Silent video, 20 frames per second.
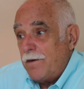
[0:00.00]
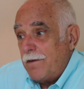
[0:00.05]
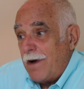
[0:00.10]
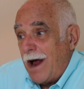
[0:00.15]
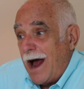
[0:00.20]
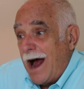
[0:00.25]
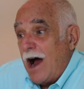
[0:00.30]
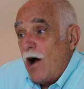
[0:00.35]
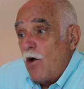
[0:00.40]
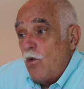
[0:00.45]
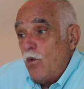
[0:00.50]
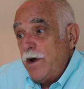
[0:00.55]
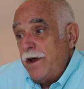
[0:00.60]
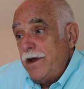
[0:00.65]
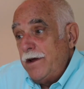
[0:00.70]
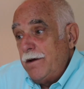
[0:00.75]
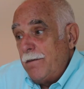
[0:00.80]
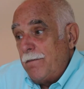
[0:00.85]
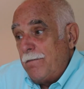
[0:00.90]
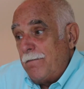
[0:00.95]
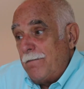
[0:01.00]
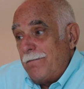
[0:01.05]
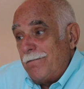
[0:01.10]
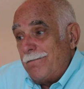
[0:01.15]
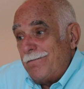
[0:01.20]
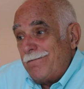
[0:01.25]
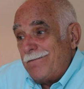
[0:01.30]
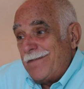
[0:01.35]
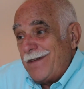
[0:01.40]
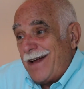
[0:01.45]
how we
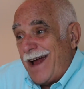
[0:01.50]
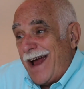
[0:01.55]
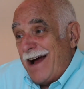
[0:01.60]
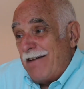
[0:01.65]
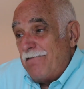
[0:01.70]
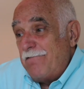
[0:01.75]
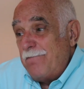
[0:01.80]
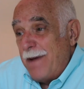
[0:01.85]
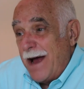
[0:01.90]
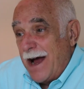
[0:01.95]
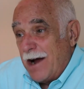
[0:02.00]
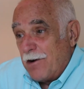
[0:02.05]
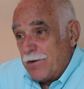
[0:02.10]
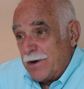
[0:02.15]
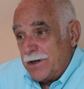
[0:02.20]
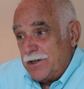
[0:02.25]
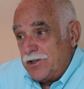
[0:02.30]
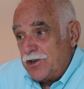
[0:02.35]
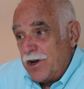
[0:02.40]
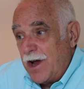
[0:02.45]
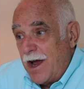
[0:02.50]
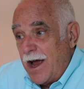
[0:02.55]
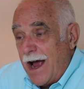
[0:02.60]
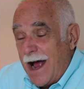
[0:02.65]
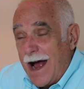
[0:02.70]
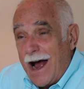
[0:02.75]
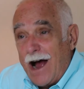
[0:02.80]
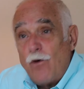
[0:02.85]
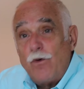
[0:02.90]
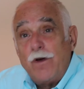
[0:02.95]
have marriage,
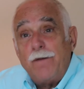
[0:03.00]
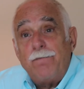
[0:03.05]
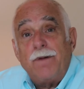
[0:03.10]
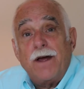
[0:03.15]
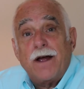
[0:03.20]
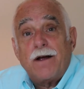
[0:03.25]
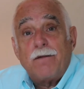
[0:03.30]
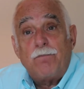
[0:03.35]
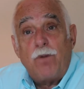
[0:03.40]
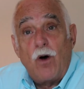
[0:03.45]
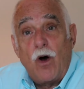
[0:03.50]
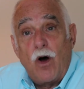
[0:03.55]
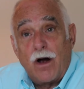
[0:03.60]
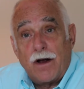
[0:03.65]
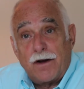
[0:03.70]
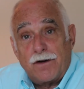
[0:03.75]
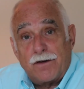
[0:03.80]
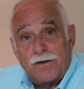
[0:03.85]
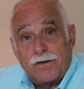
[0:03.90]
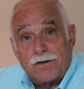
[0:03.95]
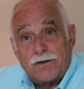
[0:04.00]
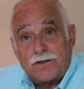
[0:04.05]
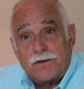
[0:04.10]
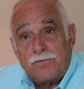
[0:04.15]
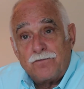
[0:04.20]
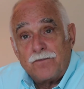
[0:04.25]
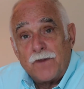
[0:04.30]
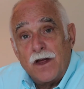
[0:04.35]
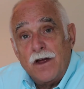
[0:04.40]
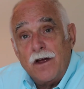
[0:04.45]
how we pick partners.
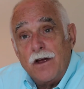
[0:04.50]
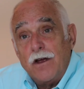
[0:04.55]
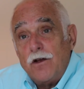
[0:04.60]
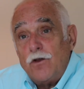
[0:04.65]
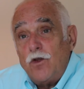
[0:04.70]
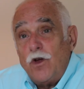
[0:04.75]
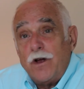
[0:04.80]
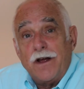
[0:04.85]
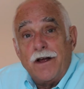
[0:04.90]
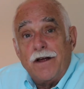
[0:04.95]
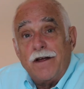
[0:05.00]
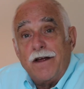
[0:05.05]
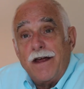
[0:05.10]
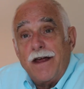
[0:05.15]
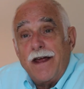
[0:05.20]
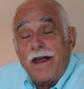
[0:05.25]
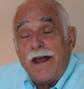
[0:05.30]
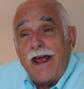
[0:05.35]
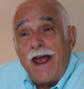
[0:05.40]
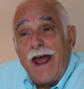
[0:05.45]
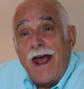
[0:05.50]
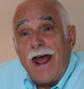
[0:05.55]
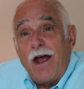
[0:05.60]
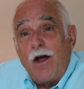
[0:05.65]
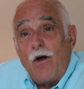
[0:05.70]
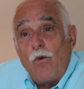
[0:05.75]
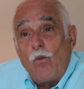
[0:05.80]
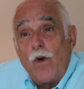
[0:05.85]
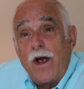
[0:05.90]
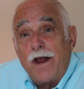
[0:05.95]
Look,
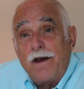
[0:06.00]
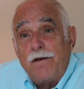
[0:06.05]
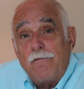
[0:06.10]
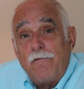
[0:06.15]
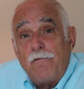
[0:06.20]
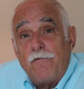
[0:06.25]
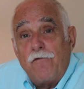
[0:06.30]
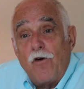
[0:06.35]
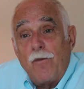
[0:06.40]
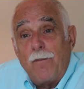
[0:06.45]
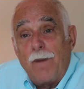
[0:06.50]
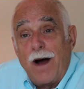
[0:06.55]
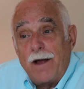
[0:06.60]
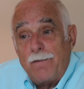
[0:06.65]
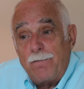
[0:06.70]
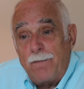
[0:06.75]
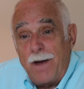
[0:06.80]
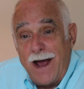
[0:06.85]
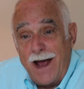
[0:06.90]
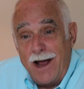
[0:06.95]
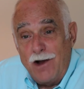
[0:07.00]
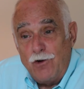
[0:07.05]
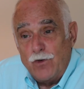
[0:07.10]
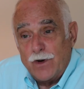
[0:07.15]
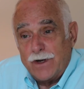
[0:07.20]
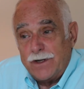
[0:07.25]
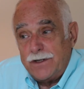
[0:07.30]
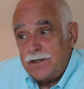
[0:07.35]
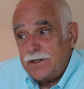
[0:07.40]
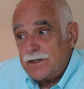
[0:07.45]
for my
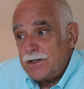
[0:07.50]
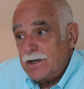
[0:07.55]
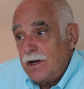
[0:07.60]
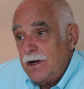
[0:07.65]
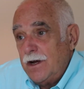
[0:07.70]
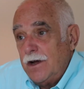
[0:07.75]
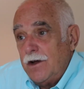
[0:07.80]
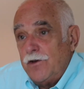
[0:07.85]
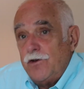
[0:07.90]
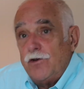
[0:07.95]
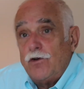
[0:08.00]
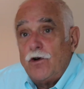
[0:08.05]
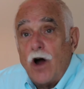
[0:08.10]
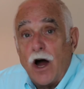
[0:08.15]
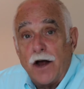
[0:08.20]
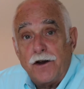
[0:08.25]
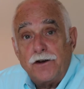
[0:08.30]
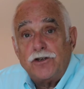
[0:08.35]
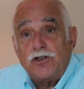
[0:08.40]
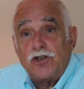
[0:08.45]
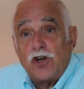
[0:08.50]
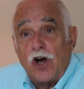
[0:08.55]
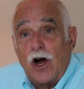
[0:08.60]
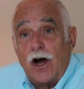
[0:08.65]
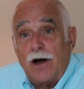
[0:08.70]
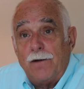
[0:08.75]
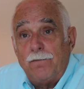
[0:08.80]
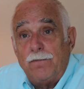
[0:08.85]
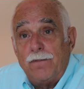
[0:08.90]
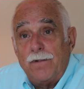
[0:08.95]
parents, you got a
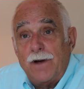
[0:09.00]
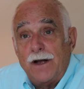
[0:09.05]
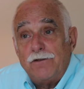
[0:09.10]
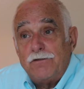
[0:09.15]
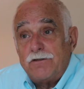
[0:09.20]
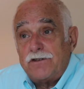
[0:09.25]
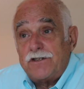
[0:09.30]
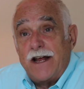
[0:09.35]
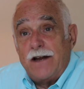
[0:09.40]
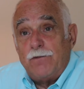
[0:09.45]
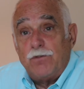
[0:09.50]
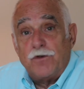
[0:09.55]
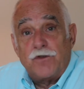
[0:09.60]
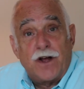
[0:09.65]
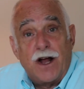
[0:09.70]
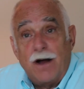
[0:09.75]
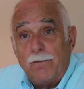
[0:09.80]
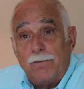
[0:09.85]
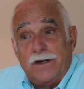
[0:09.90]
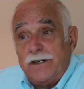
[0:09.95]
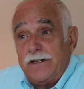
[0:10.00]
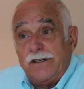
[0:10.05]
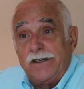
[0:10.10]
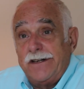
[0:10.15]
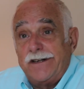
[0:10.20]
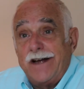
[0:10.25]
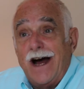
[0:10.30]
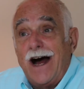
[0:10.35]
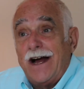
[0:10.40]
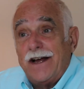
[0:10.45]
job and you stayed with the company till
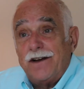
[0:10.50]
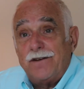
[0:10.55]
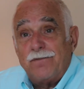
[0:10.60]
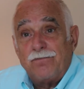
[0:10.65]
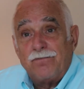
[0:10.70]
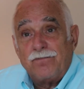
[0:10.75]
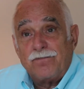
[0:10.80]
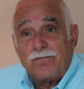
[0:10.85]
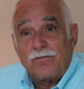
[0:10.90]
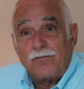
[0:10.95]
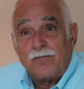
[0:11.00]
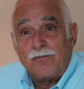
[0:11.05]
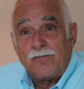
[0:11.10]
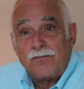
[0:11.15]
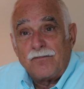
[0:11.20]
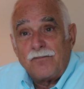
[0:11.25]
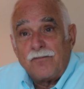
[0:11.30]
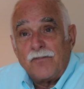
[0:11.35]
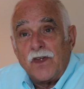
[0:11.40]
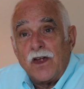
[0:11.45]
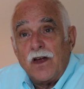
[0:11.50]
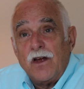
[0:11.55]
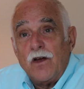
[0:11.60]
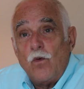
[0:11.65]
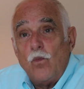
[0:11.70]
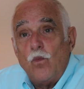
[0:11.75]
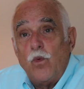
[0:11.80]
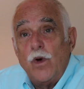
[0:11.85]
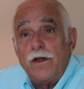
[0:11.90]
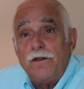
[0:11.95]
you died.
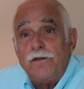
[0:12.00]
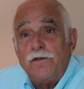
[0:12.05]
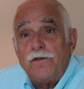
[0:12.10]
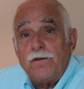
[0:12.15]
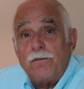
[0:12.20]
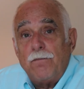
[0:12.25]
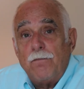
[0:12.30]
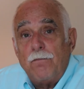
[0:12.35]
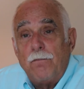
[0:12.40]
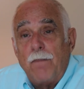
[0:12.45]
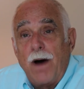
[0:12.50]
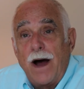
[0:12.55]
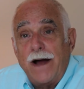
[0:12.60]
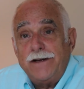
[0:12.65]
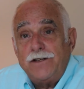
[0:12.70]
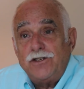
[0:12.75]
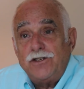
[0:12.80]
With my